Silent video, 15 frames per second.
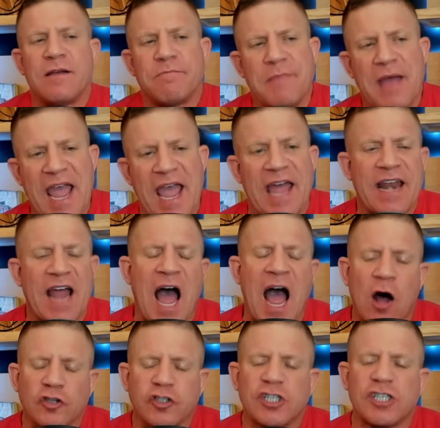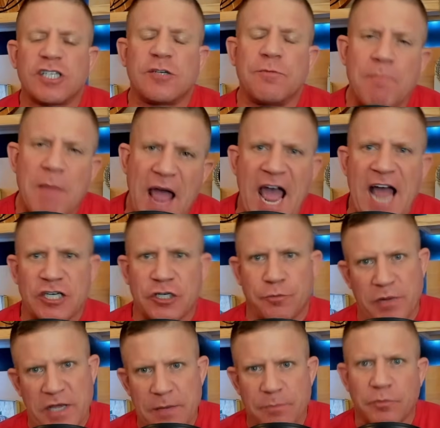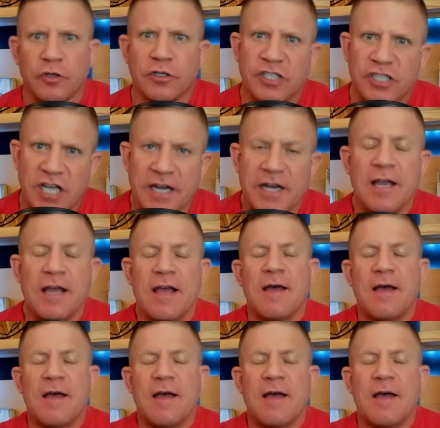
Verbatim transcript: man, I'll smash people, son,